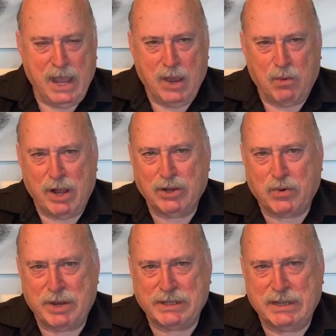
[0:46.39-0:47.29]
Well,
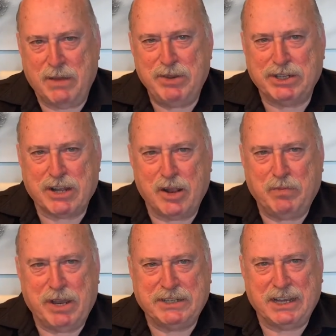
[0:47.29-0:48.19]
Chris, let me start
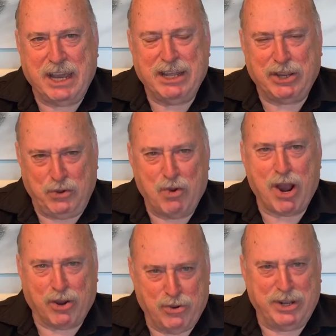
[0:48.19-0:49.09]
by saying that you are
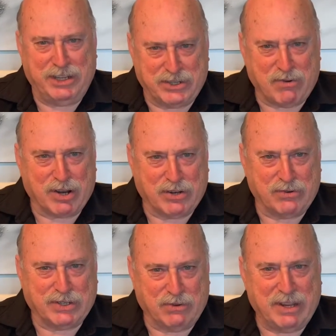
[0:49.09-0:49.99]
a good instructor.
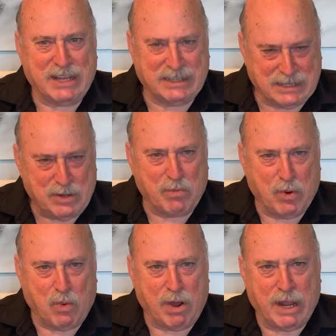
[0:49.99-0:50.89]
So that's number
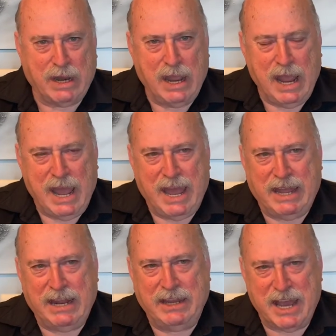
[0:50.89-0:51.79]
one.
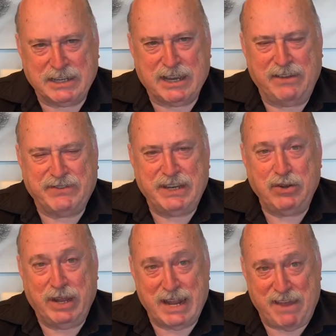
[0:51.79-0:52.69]
And yes, I've seen
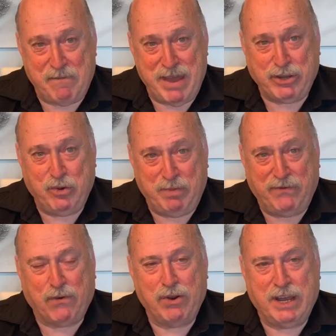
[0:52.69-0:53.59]
and I've met you
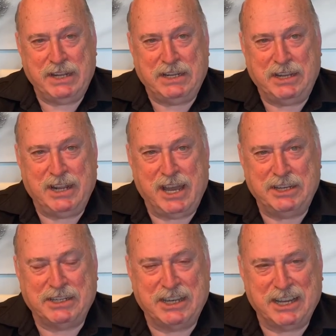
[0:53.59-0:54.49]
before
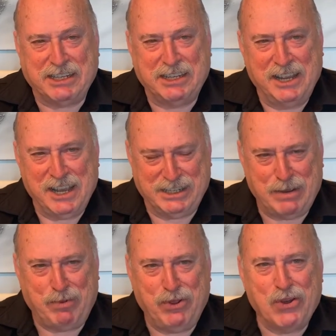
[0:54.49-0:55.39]
1996, except
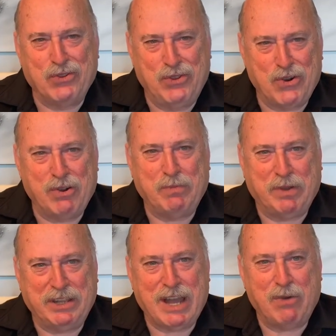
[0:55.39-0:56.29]
you don't know it,
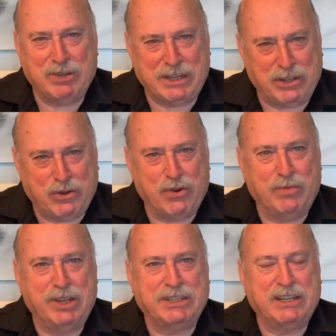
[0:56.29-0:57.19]
but I was at
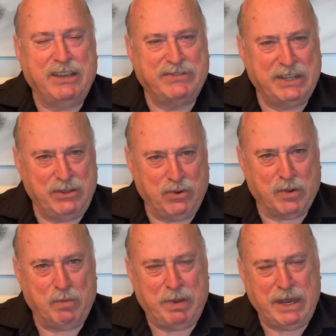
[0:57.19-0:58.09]
tournaments and I've seen you
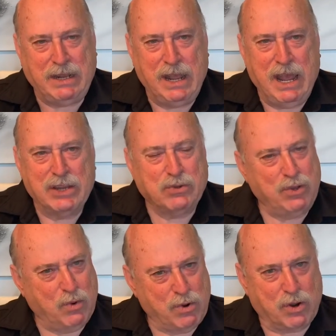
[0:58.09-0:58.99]
compete. So
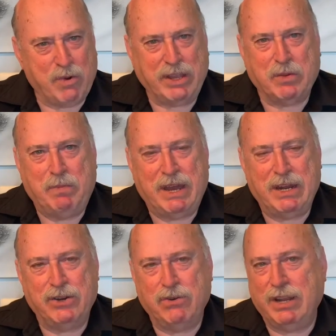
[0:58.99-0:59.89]
you were a great
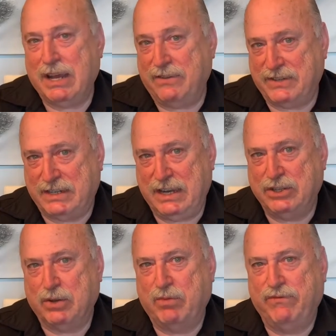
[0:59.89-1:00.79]
competitor and I've seen
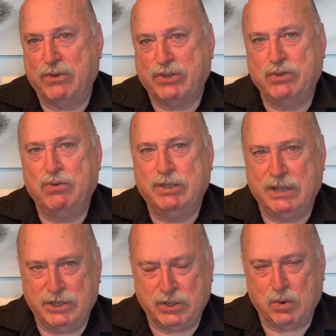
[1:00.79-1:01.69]
some of your students
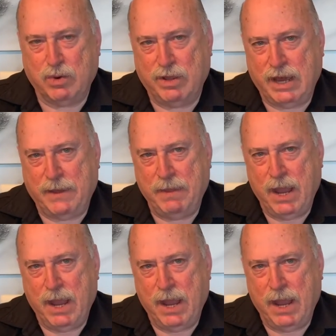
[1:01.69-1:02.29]
and so were they.